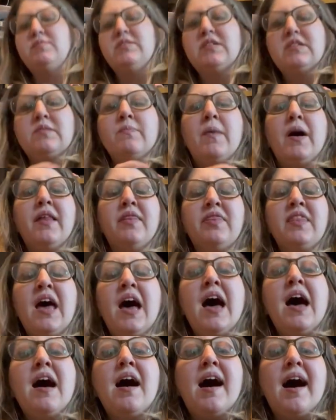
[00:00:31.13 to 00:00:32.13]
this month.
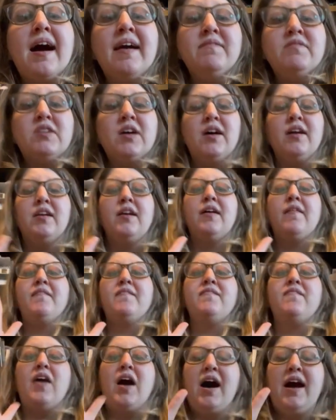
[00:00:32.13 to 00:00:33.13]
I've done
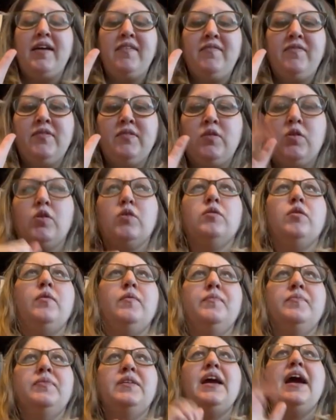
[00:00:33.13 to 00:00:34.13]
5
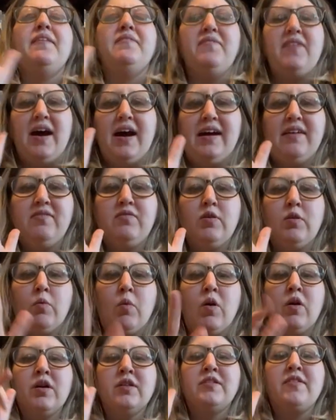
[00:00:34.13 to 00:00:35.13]

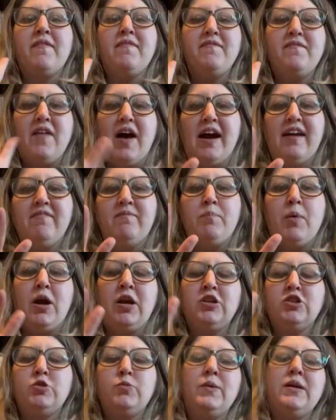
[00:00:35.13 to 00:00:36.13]
rewards, 5
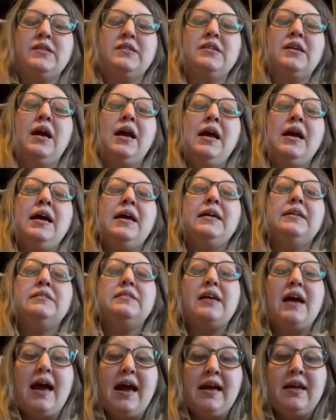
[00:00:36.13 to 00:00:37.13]
punishments,
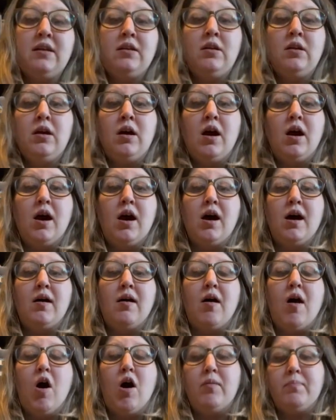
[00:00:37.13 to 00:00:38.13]
10
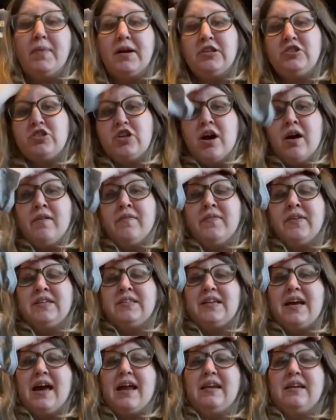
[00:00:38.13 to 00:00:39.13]
on my shelf and
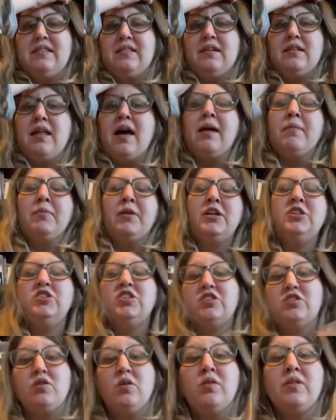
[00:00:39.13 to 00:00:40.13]
10 in the library,
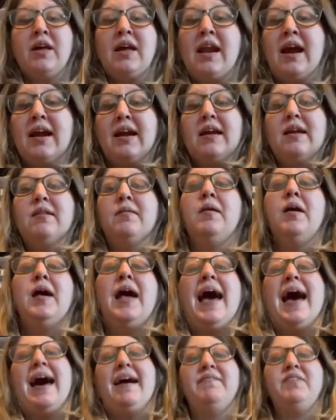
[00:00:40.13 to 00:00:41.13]
just so that I can
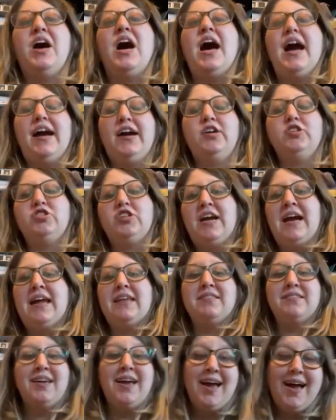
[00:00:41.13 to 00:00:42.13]
have a higher
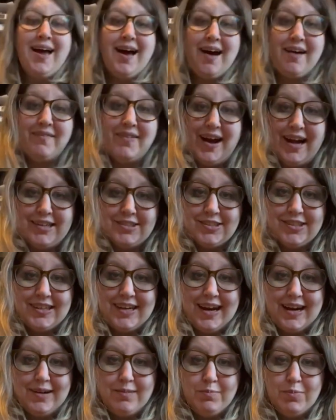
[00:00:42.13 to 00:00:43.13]
chance of actually
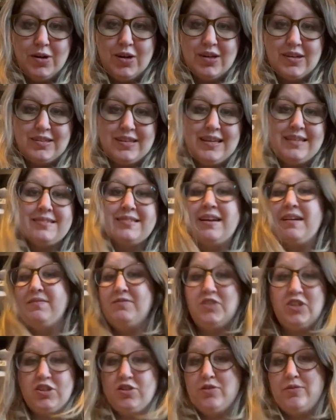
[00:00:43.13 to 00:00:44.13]
getting books instead of
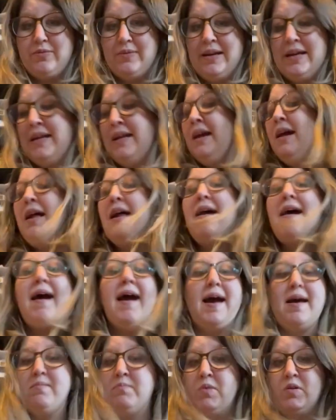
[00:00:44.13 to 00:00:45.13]
just 3,
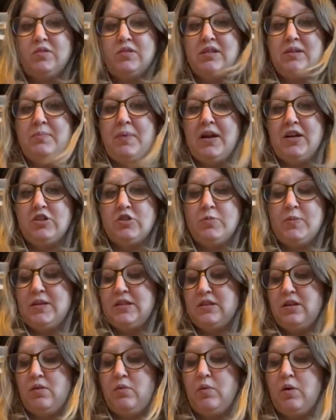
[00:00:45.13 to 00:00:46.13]
and mostly
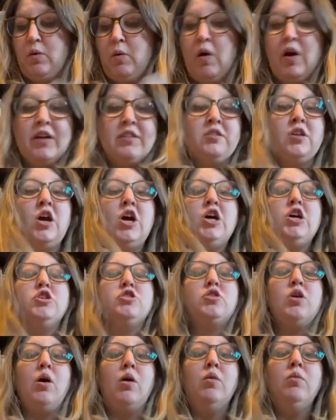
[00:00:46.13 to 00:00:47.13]
punishments and rewards.
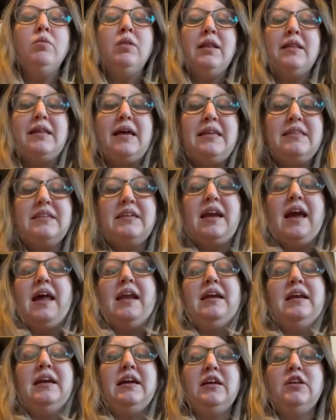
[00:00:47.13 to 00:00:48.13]
So let's
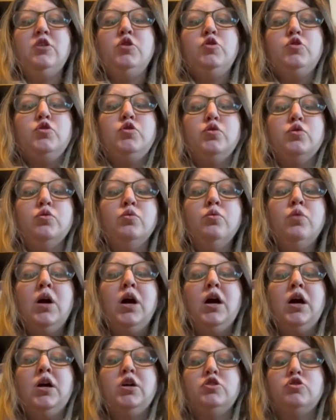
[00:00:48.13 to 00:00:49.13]
get into
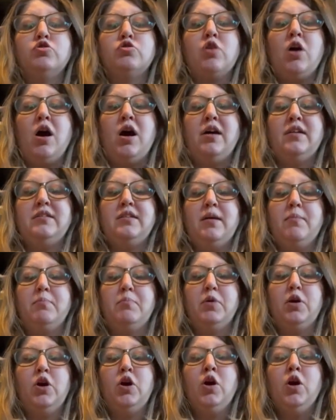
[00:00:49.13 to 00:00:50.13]
draw
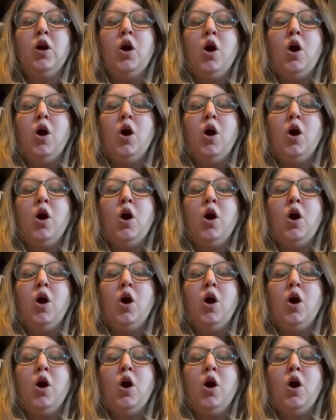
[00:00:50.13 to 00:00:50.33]
number